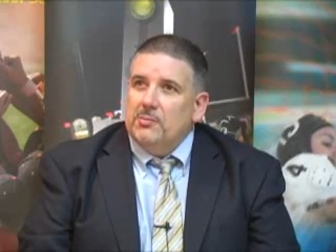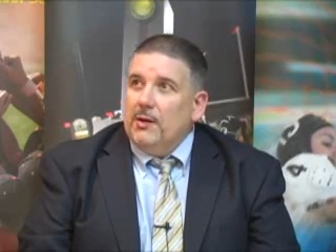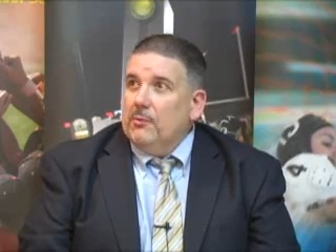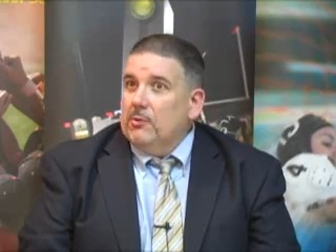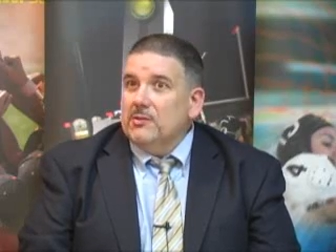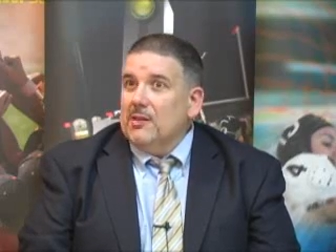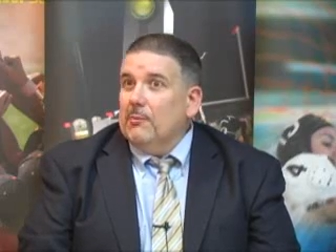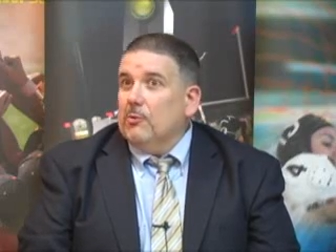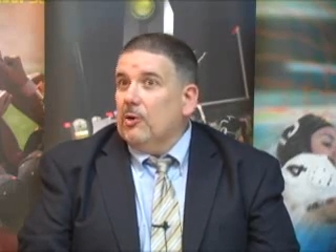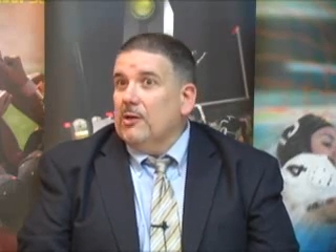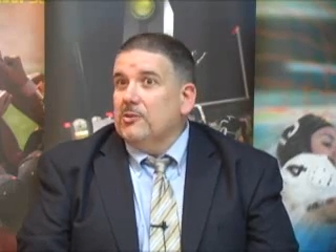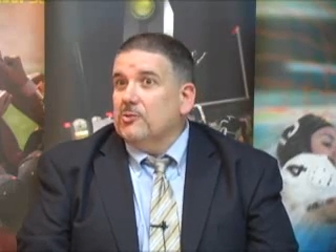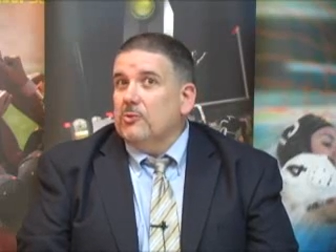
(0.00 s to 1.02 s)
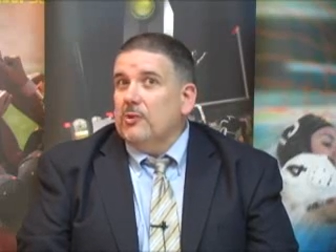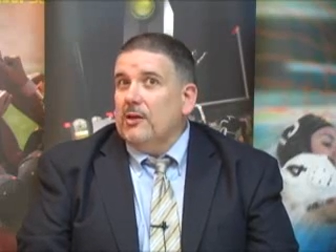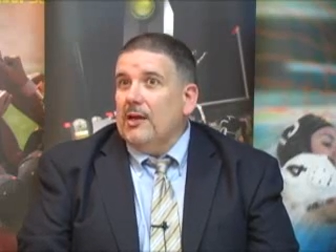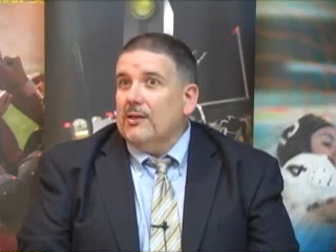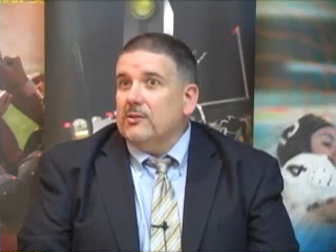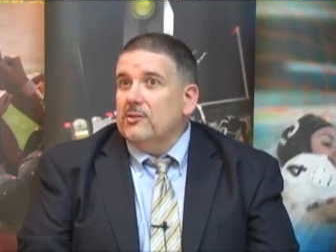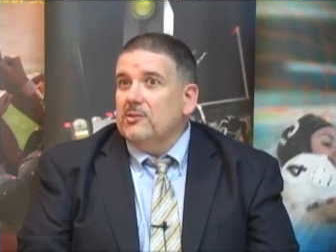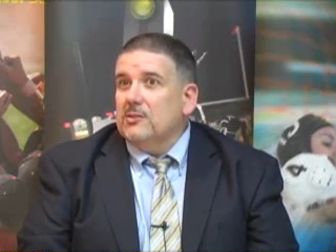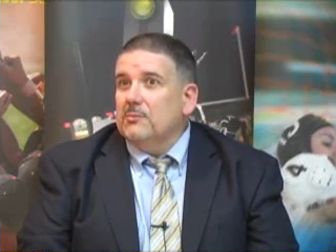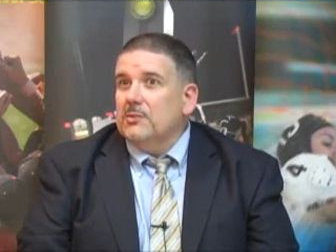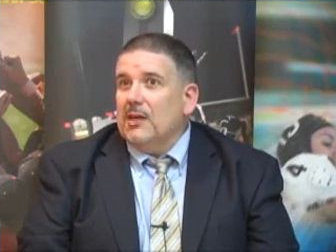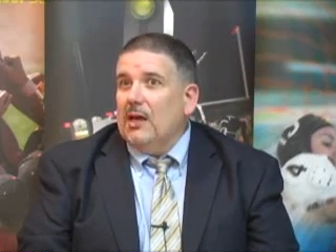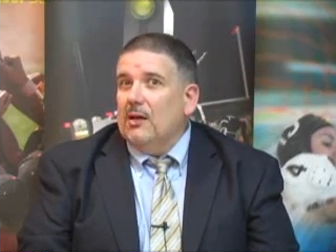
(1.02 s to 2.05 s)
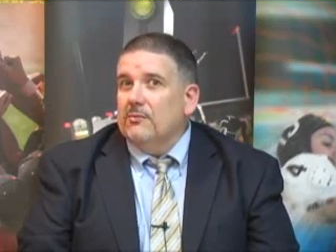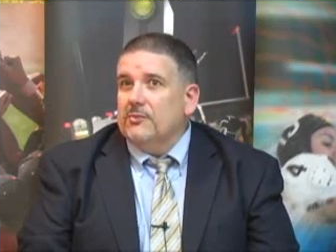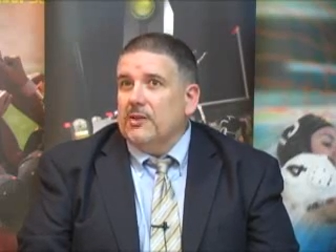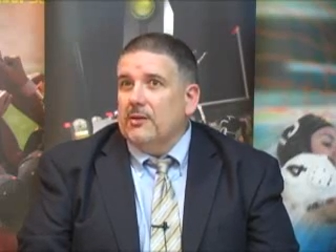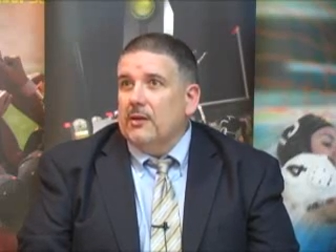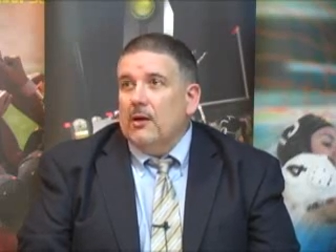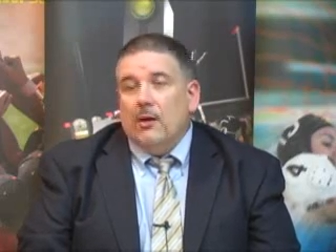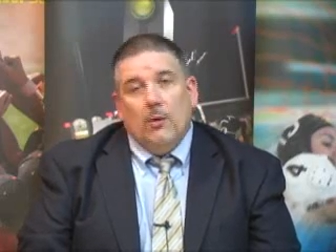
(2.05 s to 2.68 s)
but at one time were high school athletes themselves and